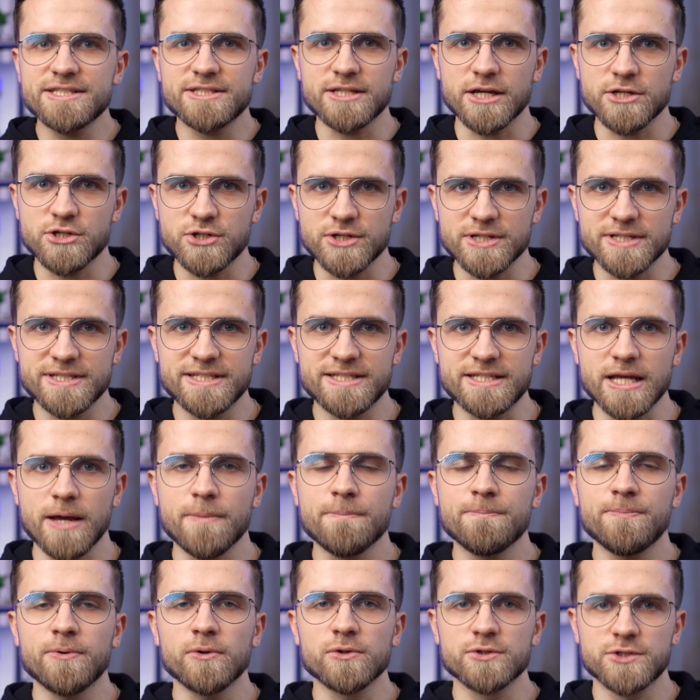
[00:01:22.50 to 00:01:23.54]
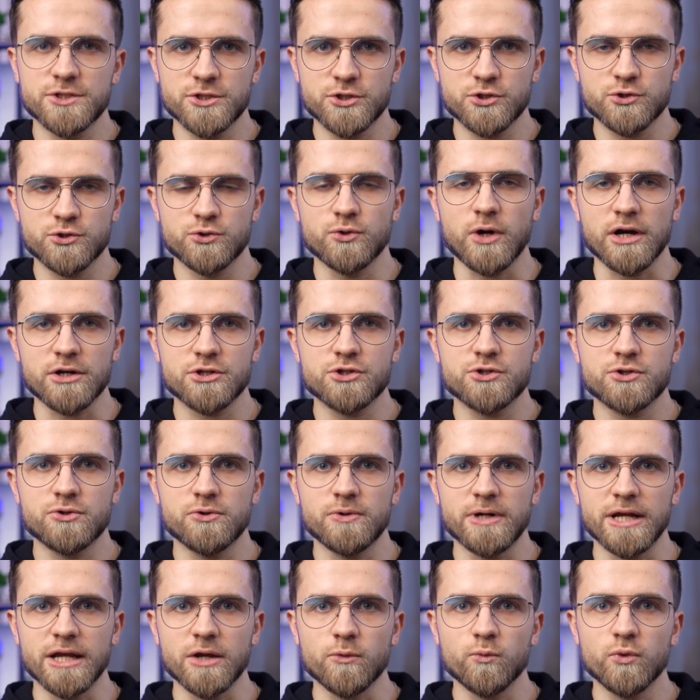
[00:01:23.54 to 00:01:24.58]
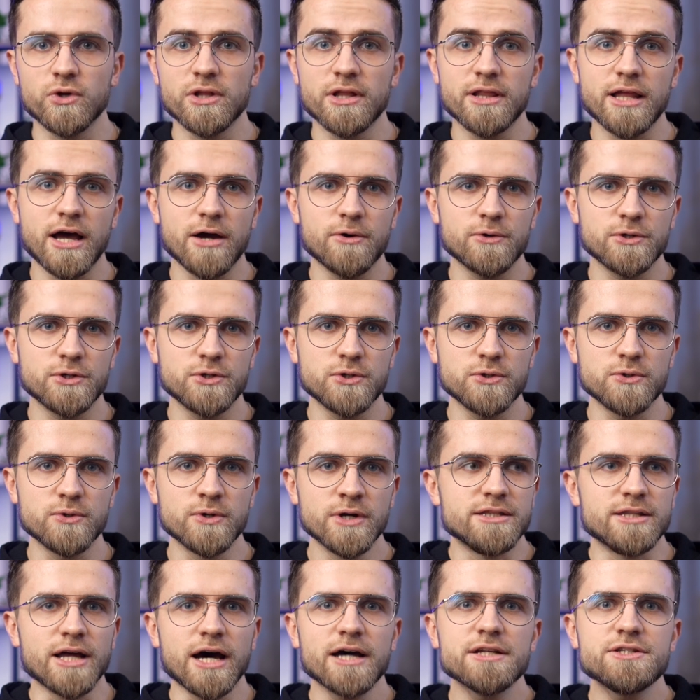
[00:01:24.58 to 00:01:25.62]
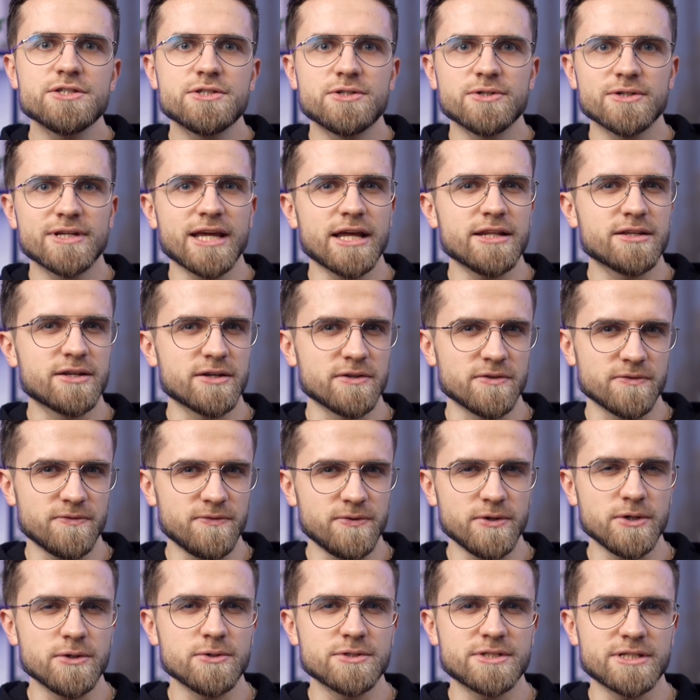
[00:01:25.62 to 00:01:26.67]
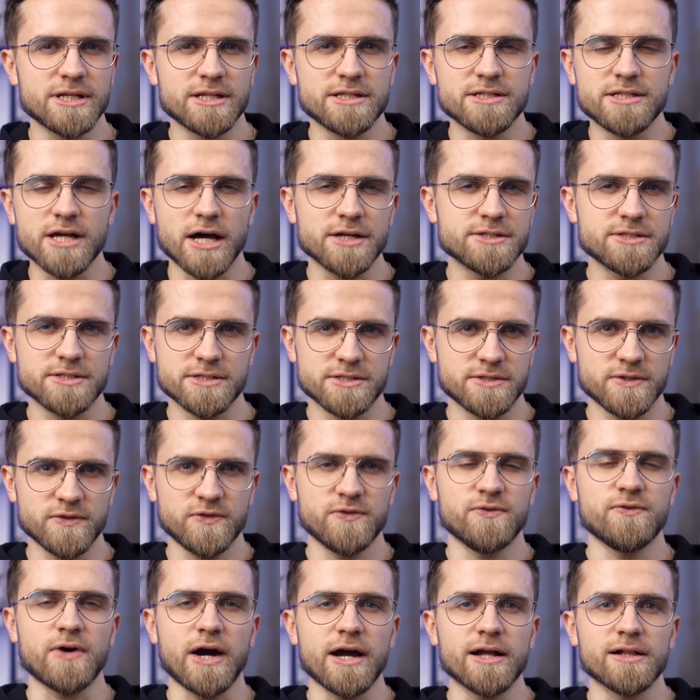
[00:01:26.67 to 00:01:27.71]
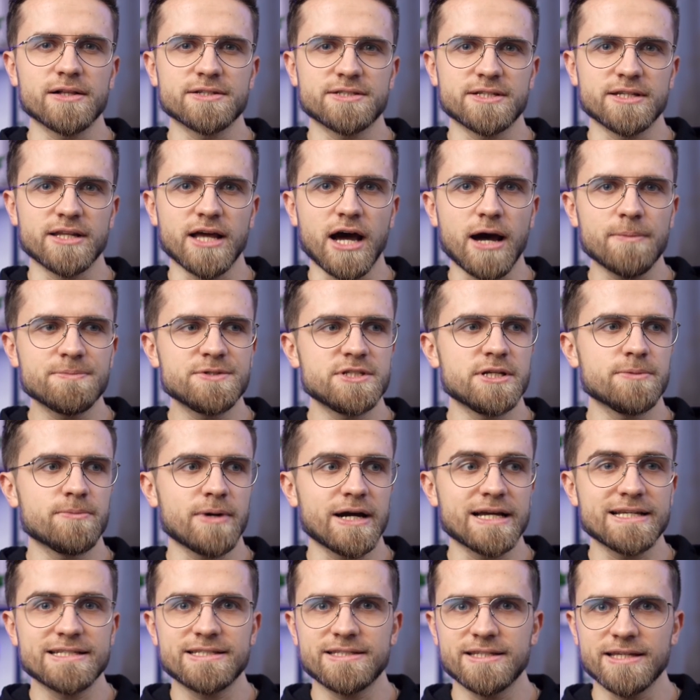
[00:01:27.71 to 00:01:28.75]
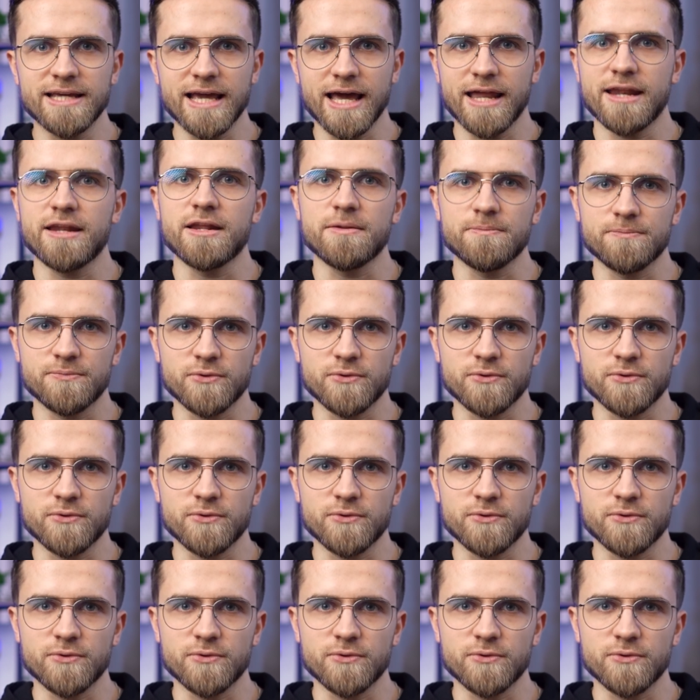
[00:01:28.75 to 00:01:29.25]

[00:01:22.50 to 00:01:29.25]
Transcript: such a simple structuring will allow you not to get confused in dozens of files and optimize the editing